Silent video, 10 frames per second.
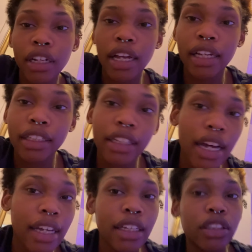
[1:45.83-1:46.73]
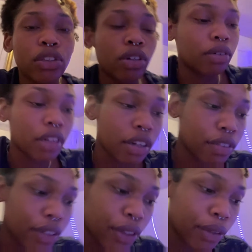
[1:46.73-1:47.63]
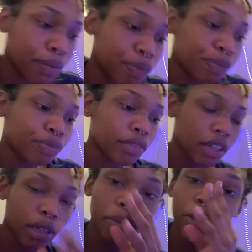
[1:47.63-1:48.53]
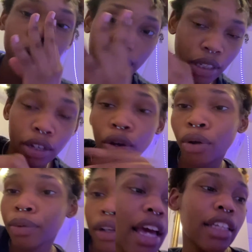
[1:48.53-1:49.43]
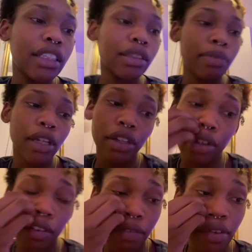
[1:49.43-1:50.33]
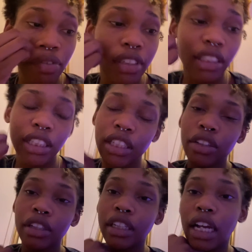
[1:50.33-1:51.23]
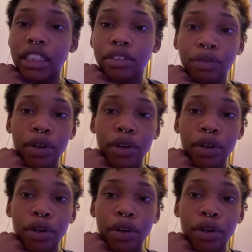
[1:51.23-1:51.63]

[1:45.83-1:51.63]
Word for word: like light or whatever music or next make your favorite tea or glass of